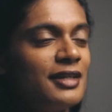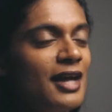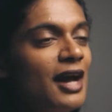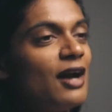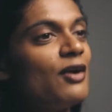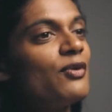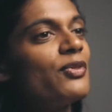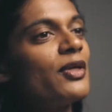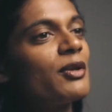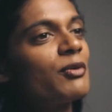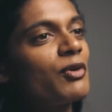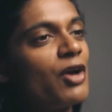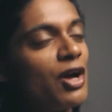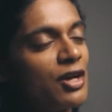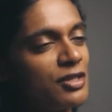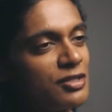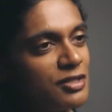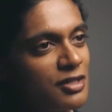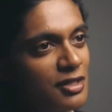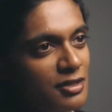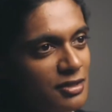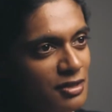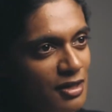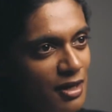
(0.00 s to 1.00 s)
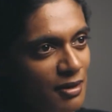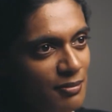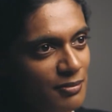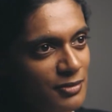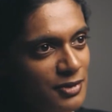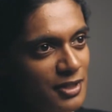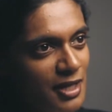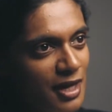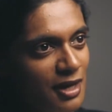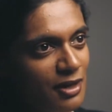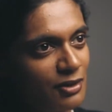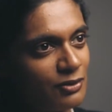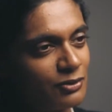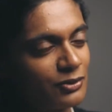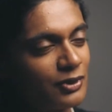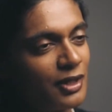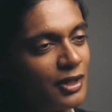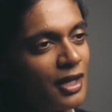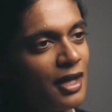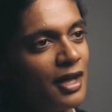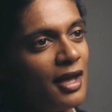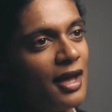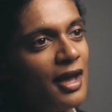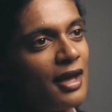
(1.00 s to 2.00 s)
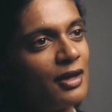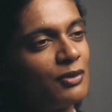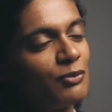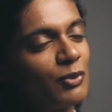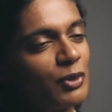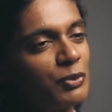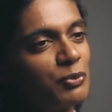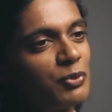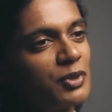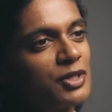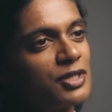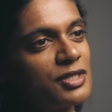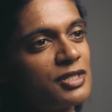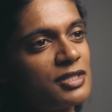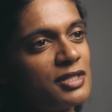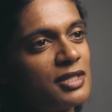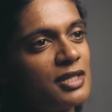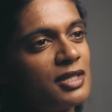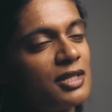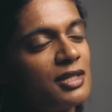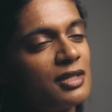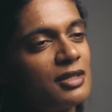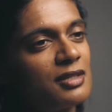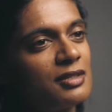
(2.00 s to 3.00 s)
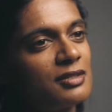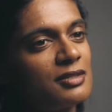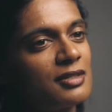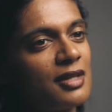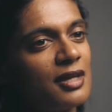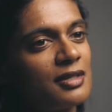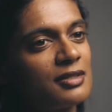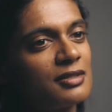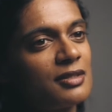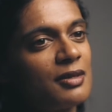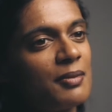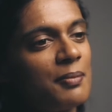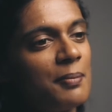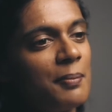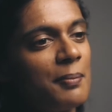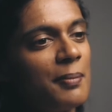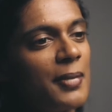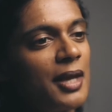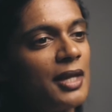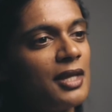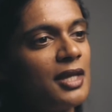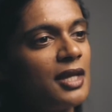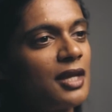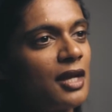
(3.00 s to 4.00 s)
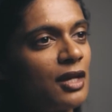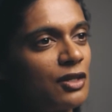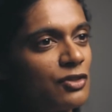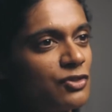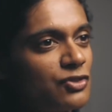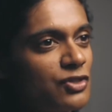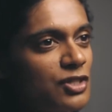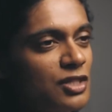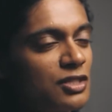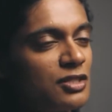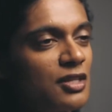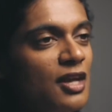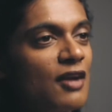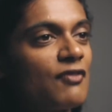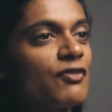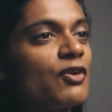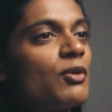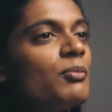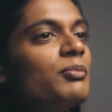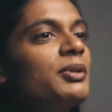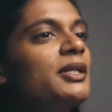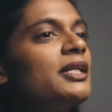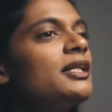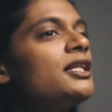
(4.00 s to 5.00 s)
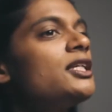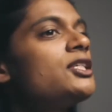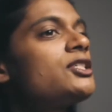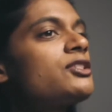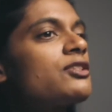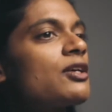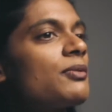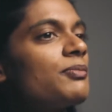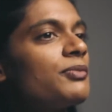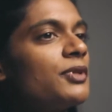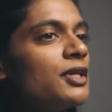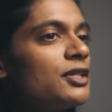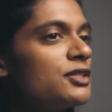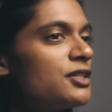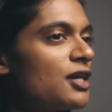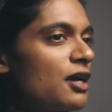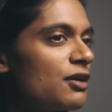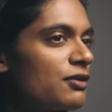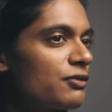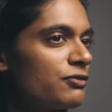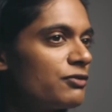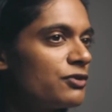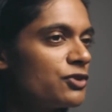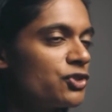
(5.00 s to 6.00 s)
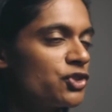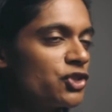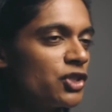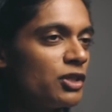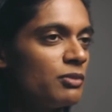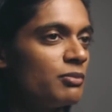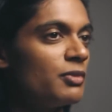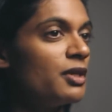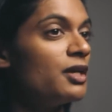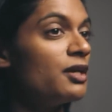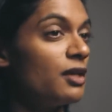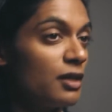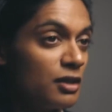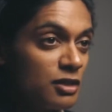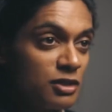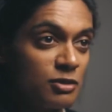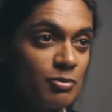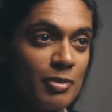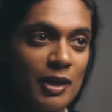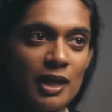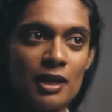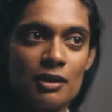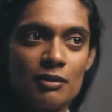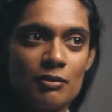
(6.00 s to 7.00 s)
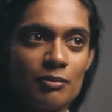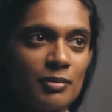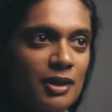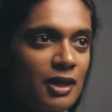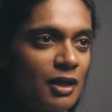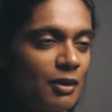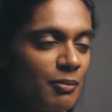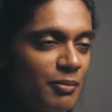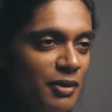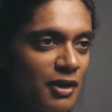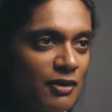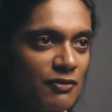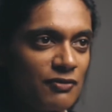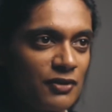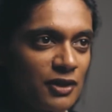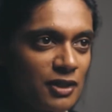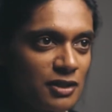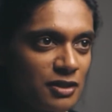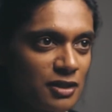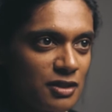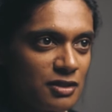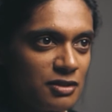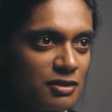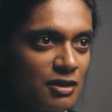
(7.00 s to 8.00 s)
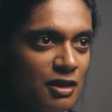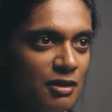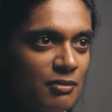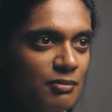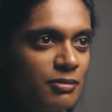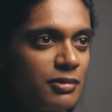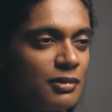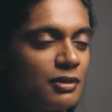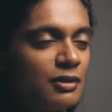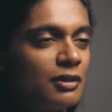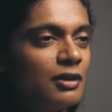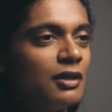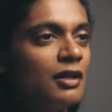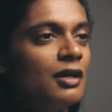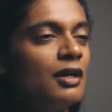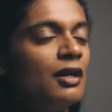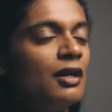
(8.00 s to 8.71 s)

Now that cost has come down, and what we're seeing is that many countries have completely stopped their tariff regime, Spain being a perfect example.